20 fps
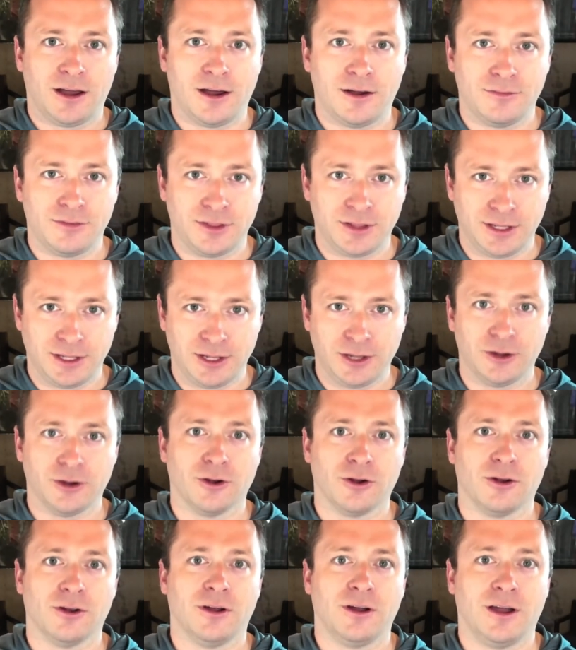of the
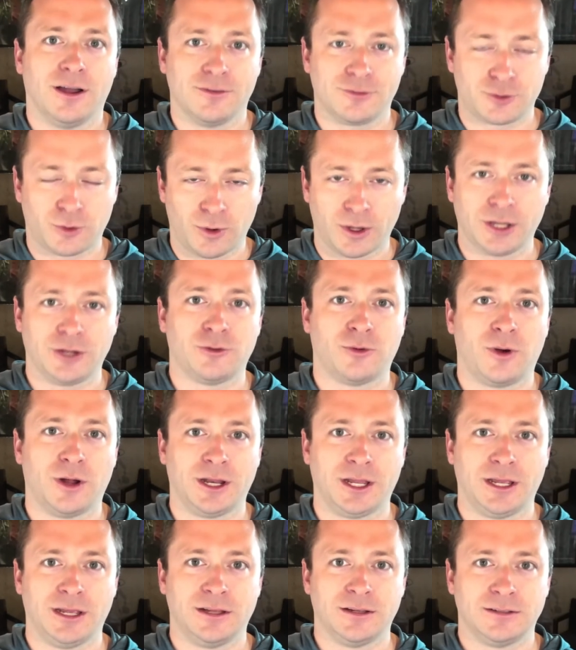year of
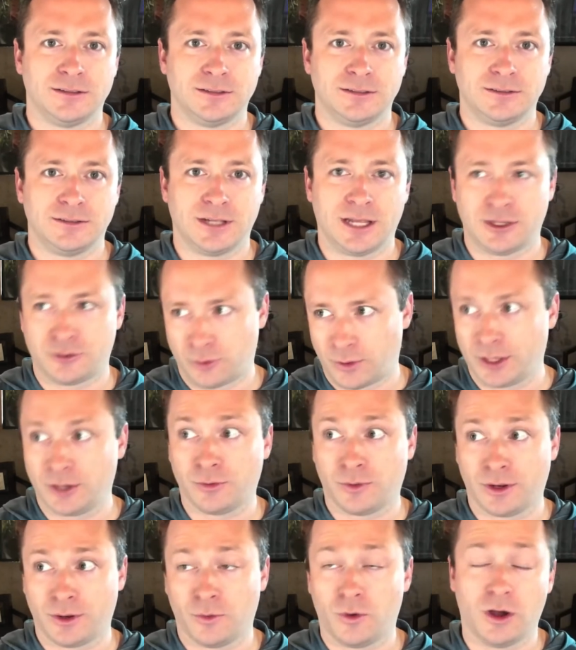2020 in
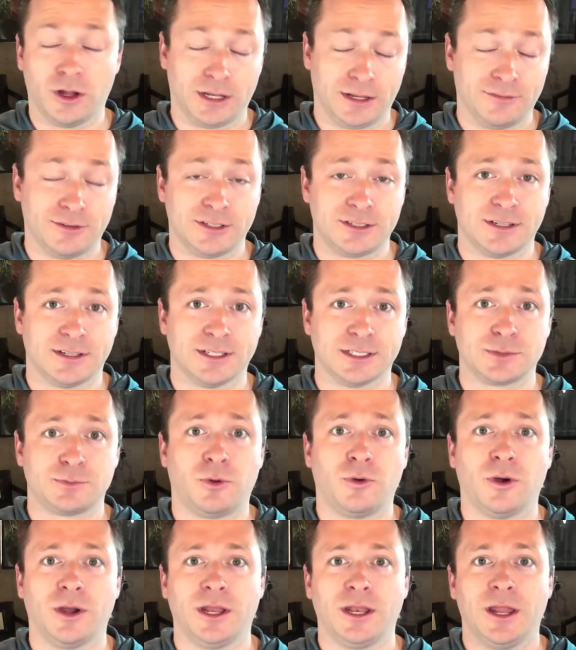2021, even to this
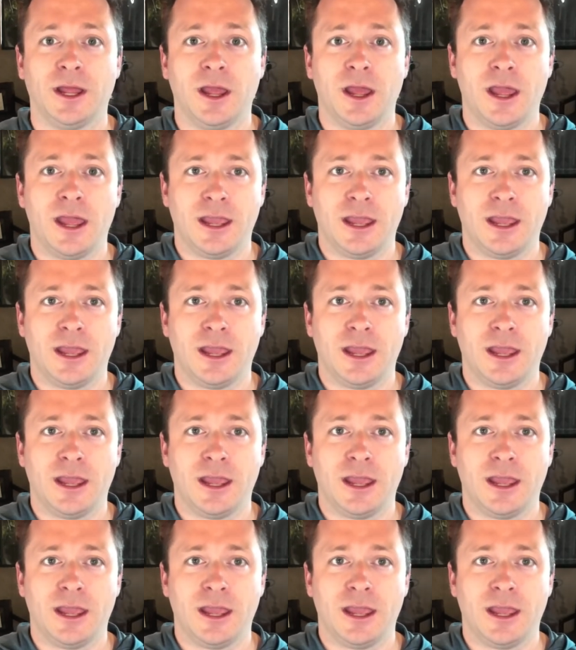point,